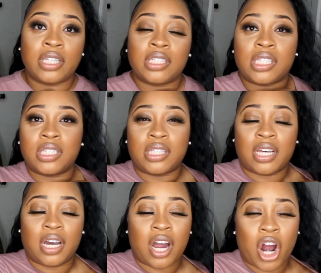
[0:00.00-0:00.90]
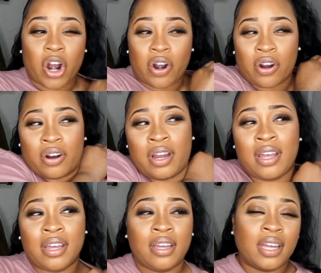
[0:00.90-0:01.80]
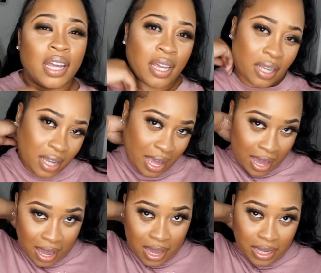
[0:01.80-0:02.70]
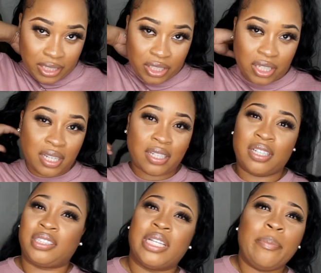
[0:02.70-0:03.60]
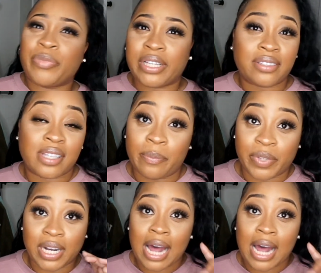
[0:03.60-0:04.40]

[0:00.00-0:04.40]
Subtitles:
This is the Her Edge something.